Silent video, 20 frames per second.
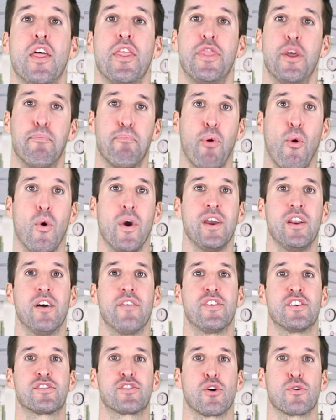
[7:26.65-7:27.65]
The point
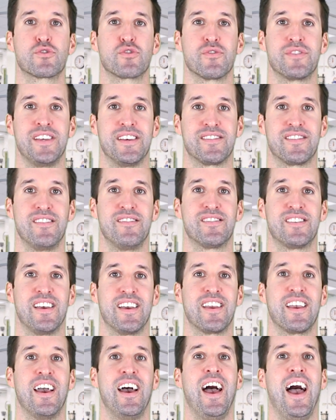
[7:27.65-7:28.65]
of the social
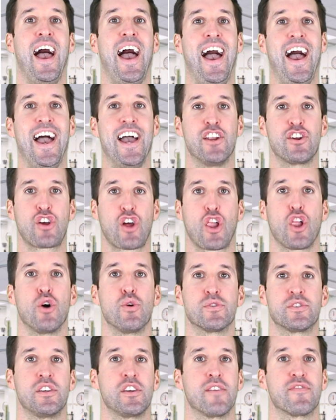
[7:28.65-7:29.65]
distancing and
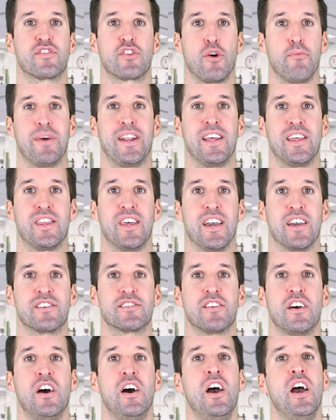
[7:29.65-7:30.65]
closing of so many
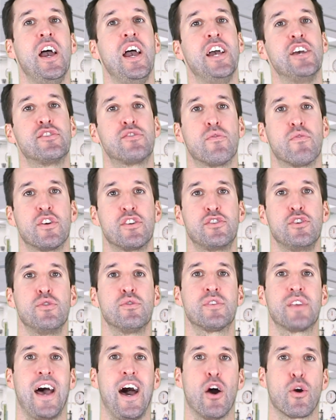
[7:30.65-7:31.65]
things is to
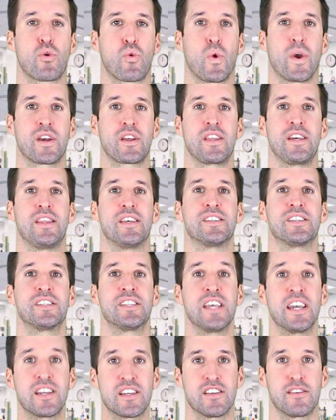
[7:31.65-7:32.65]
reduce how quickly the
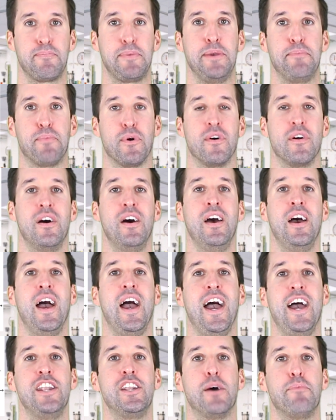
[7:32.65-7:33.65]
sickest people
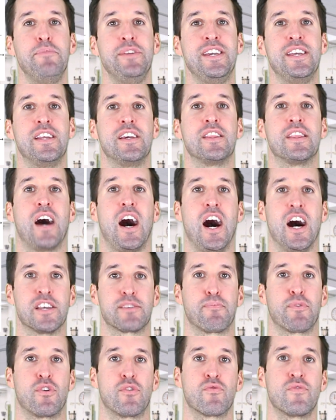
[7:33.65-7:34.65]
end up needing the
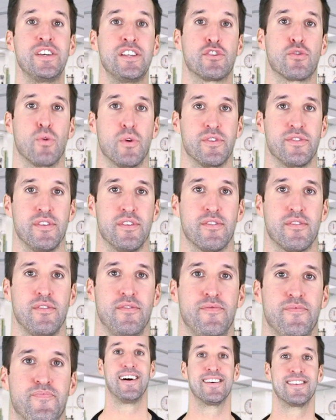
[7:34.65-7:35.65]
hospital resources.
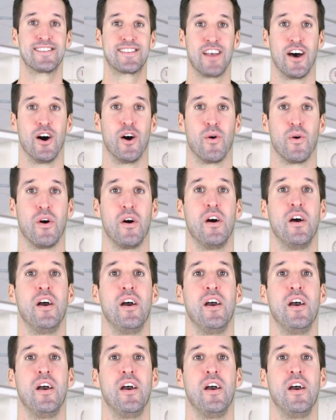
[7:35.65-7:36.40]
So,